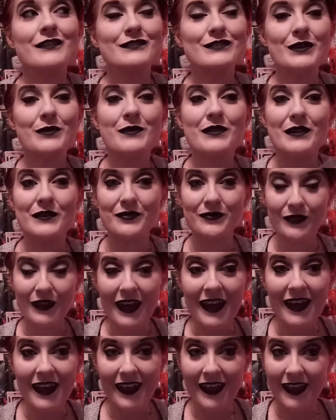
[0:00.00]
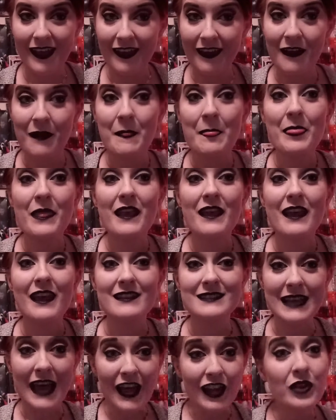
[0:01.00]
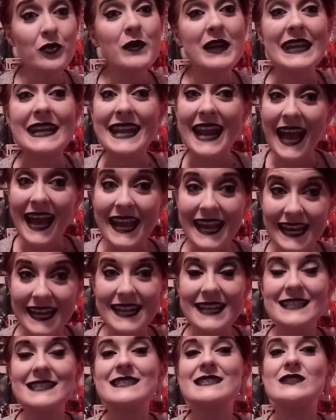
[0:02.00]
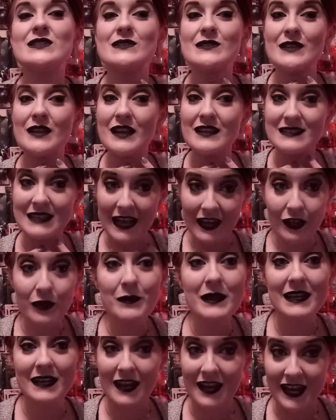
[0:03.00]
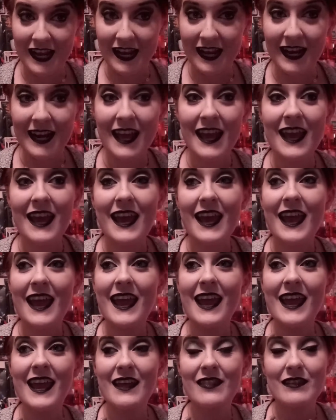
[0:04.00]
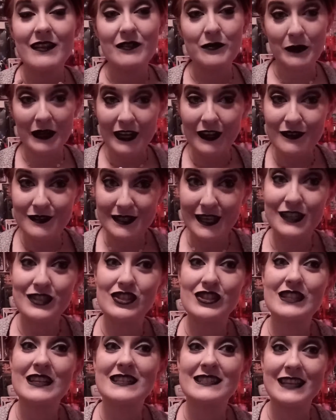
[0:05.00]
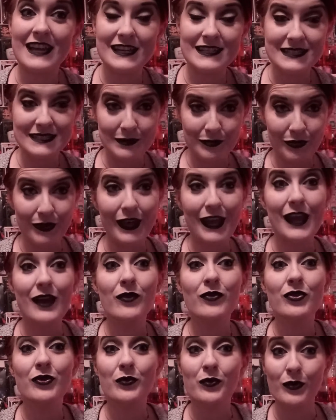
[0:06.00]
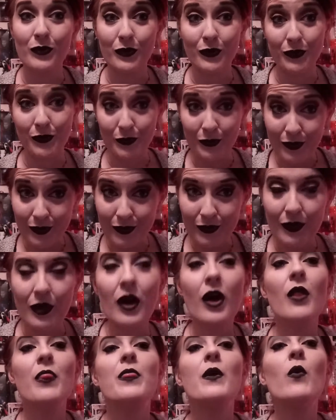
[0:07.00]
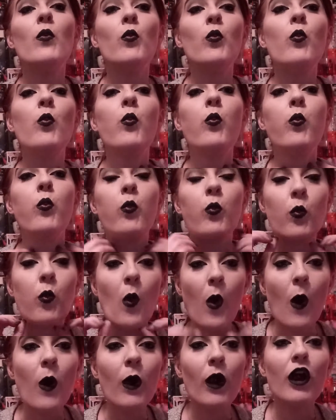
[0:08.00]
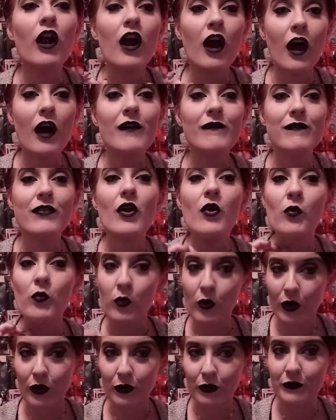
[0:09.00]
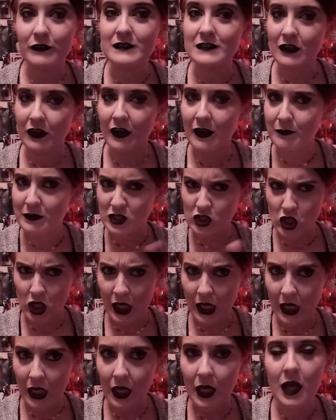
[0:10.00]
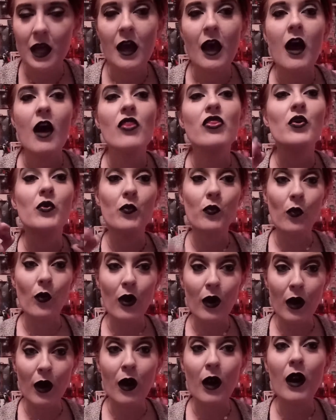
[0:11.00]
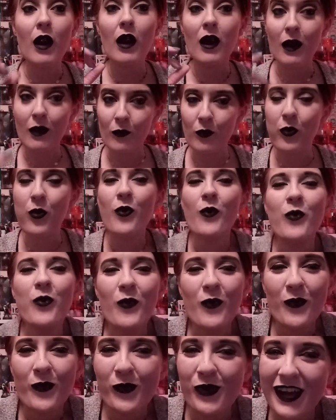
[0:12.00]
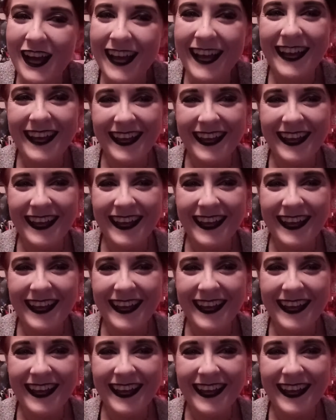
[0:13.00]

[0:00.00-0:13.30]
So when they're flying, it's Halloween night. It's Halloween night, and this radio station decides to play the War of the World. Sorry, I've been drinking. The War. Woo.